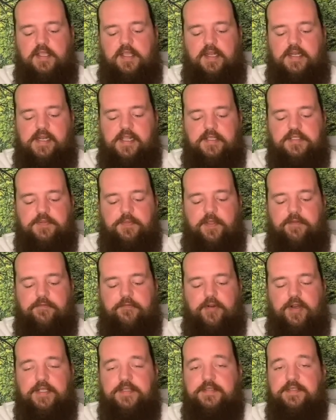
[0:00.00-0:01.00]
And yes, my
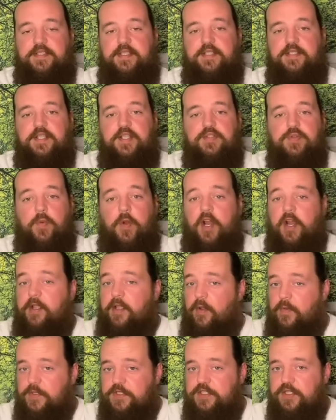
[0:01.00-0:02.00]
friends, this is where I
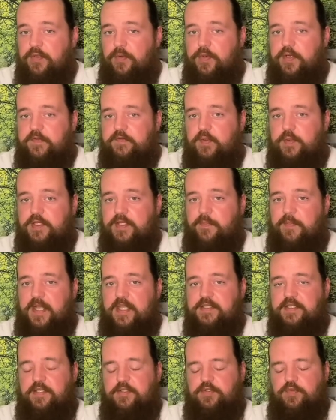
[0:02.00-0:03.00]
go intuitive with the
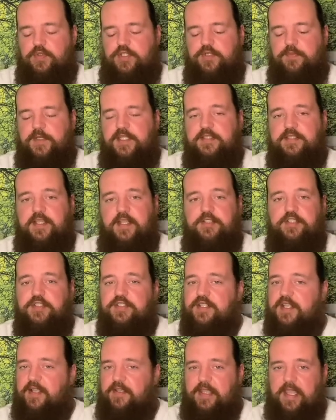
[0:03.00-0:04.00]
message, which means I
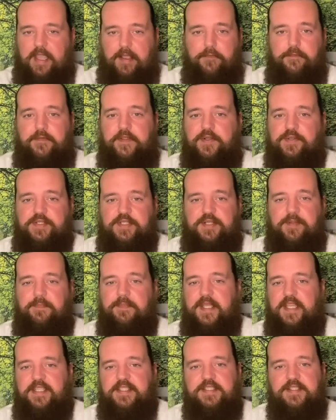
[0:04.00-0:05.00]
just tell you how it feels to
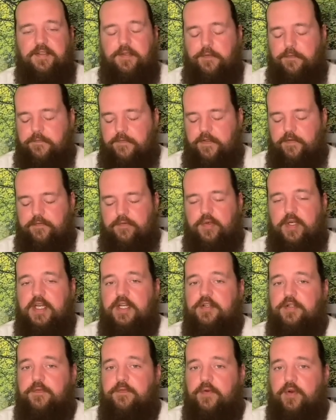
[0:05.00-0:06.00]
me. So feel free to
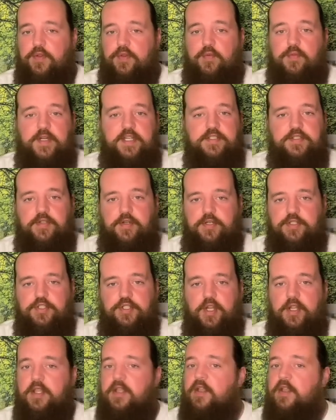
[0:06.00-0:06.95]
do further research